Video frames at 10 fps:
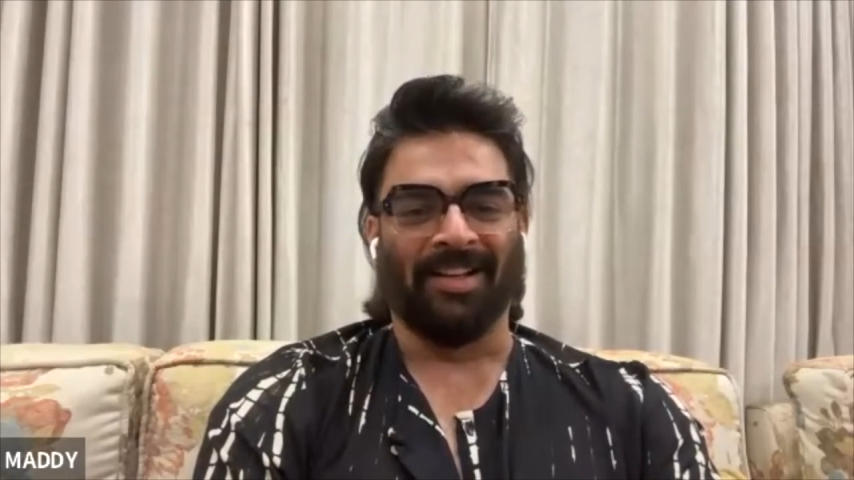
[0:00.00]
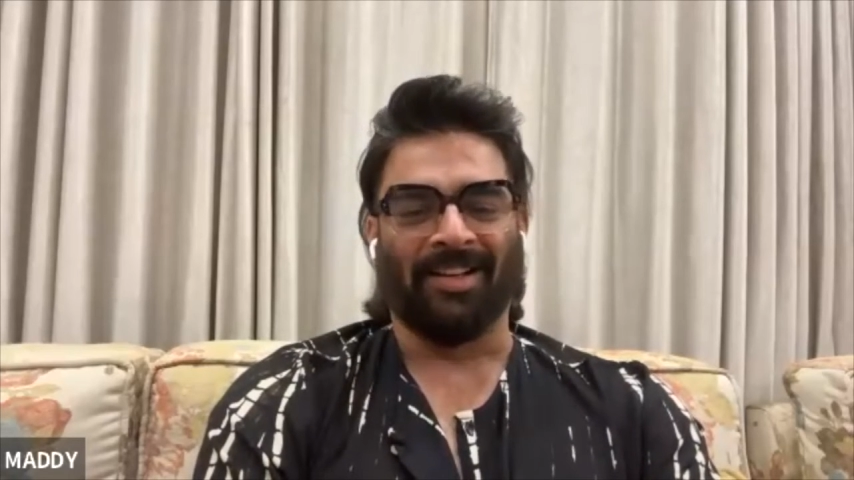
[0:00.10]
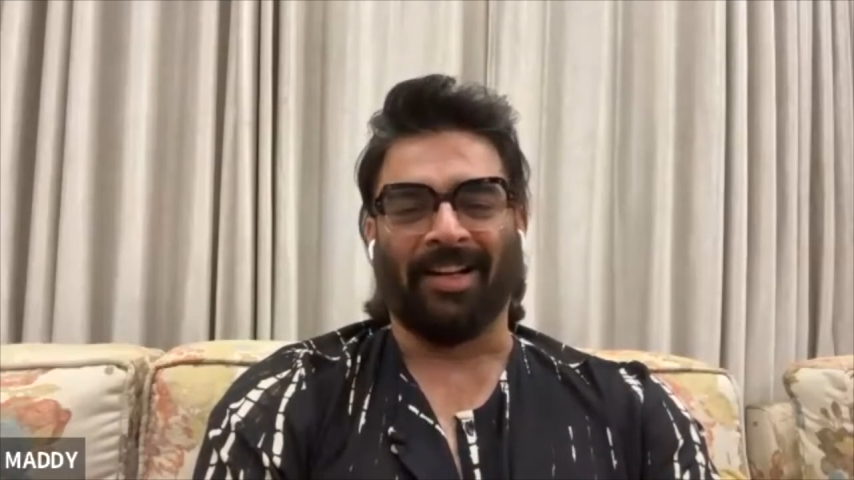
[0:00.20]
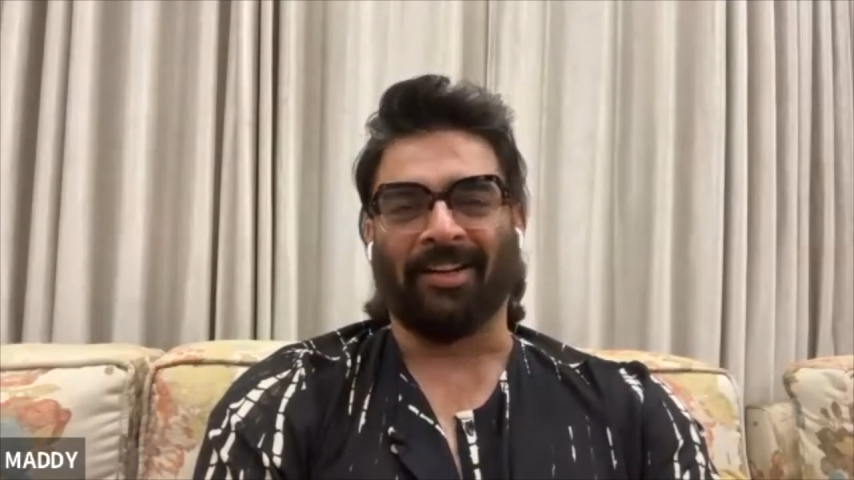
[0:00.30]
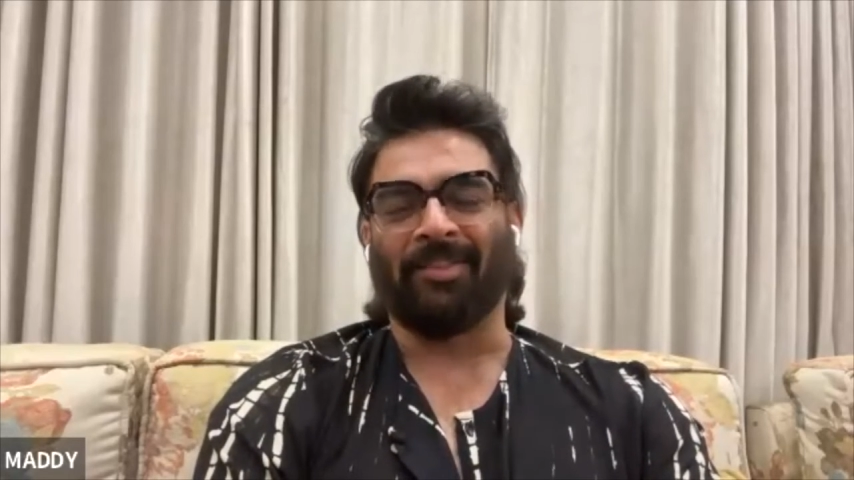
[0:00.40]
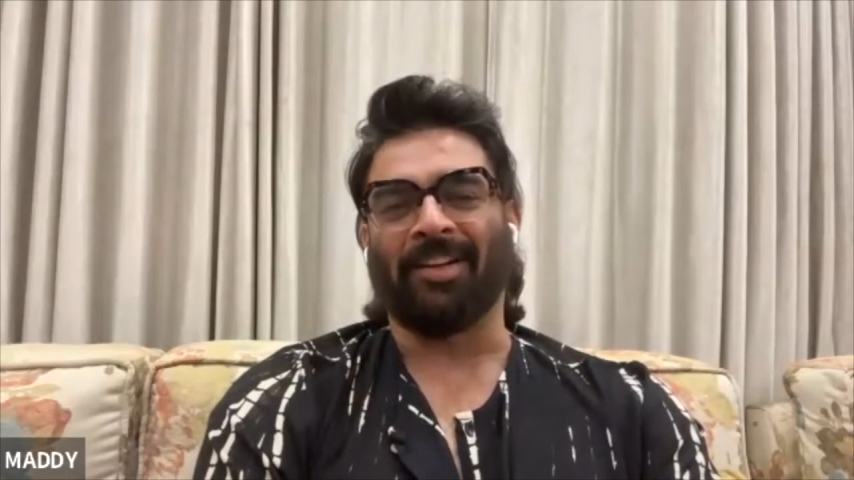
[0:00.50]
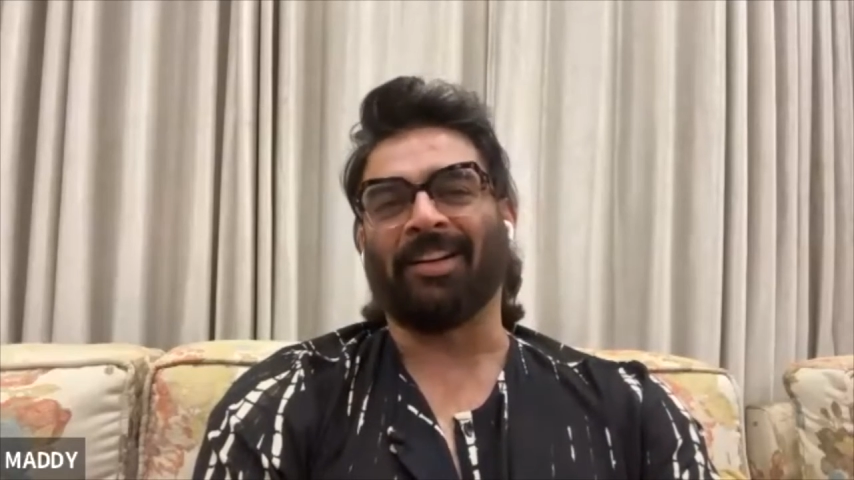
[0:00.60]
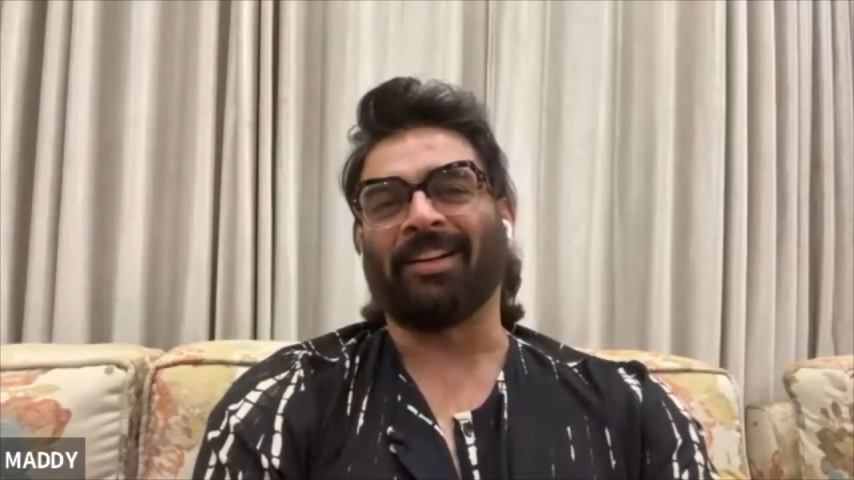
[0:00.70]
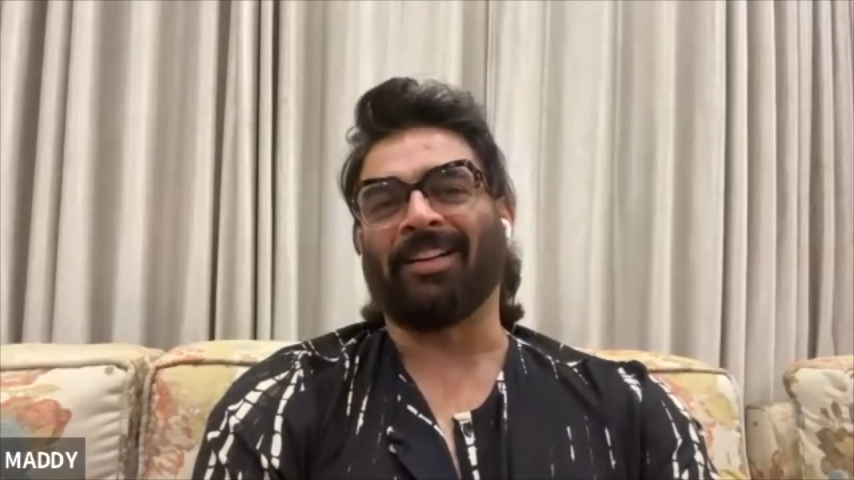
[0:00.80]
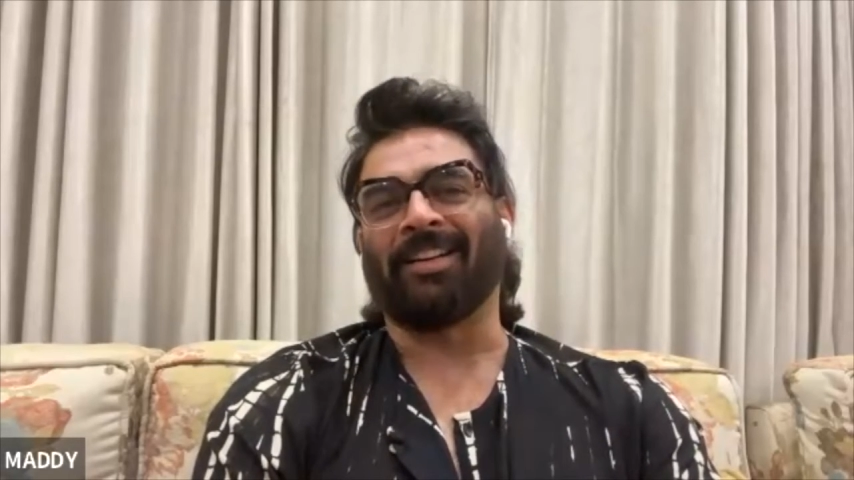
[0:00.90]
kind of uh,